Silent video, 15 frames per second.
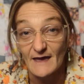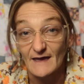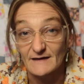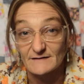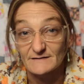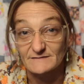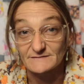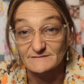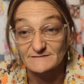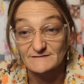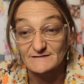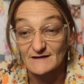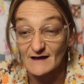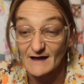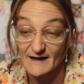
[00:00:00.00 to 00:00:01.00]

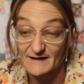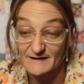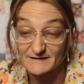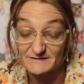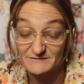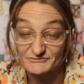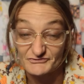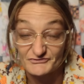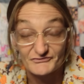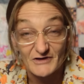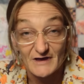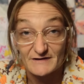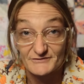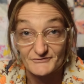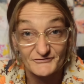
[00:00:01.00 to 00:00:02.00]
and I just
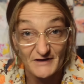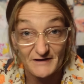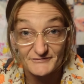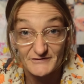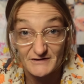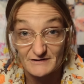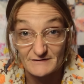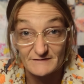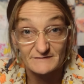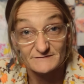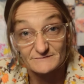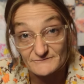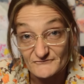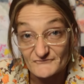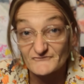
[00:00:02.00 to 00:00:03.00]
kind of sat there
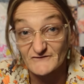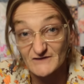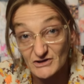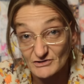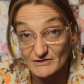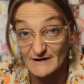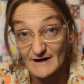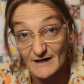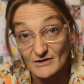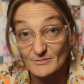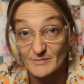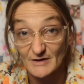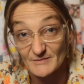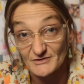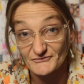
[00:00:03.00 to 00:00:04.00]
and figured it out
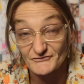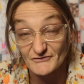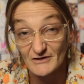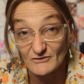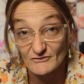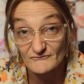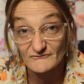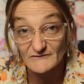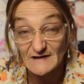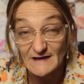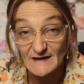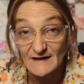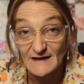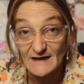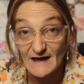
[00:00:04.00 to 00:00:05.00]
by myself.
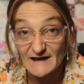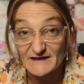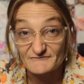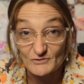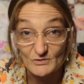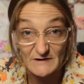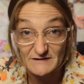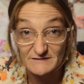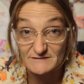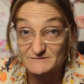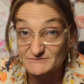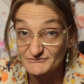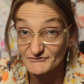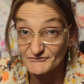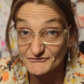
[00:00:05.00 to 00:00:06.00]
I even went
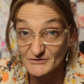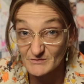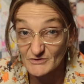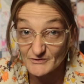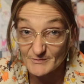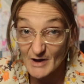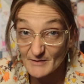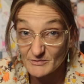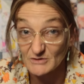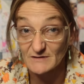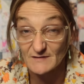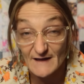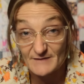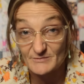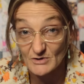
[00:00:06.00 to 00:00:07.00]
into some of the
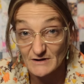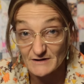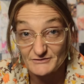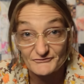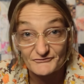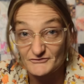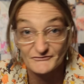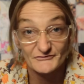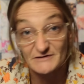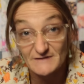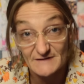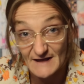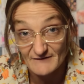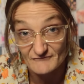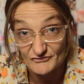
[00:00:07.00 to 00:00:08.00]
public libraries, because I
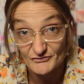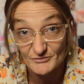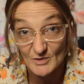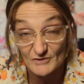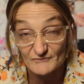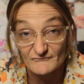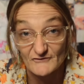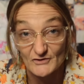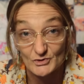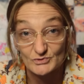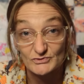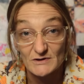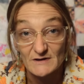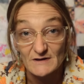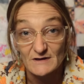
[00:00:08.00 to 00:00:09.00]
didn't have a
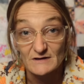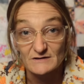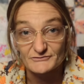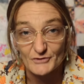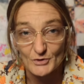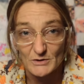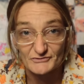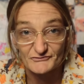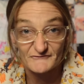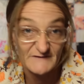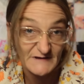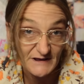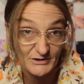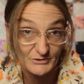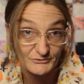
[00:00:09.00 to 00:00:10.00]
smartphone, to watch
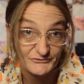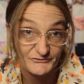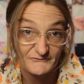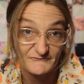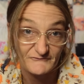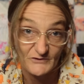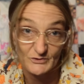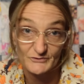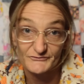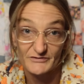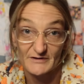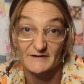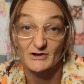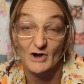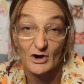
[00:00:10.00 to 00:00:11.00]
videos of folks
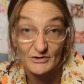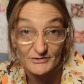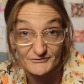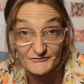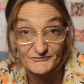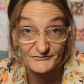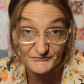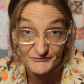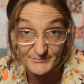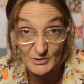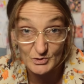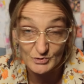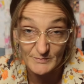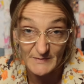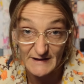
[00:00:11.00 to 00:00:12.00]
like Artist the
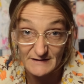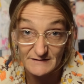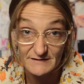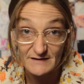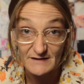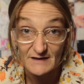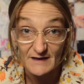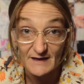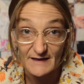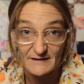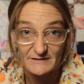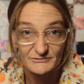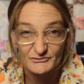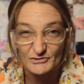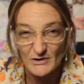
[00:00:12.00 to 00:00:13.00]
Spoon Man
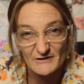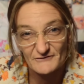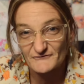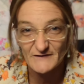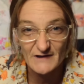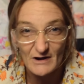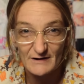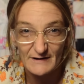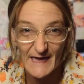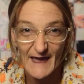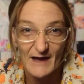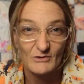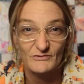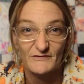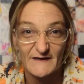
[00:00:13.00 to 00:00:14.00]
and try to figure out
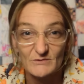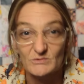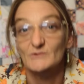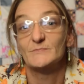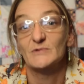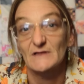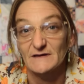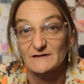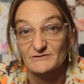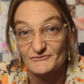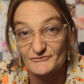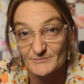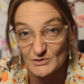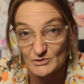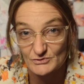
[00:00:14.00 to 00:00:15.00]
how they were playing
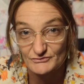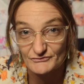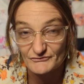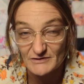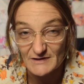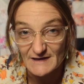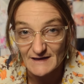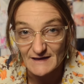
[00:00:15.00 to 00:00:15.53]
spoons.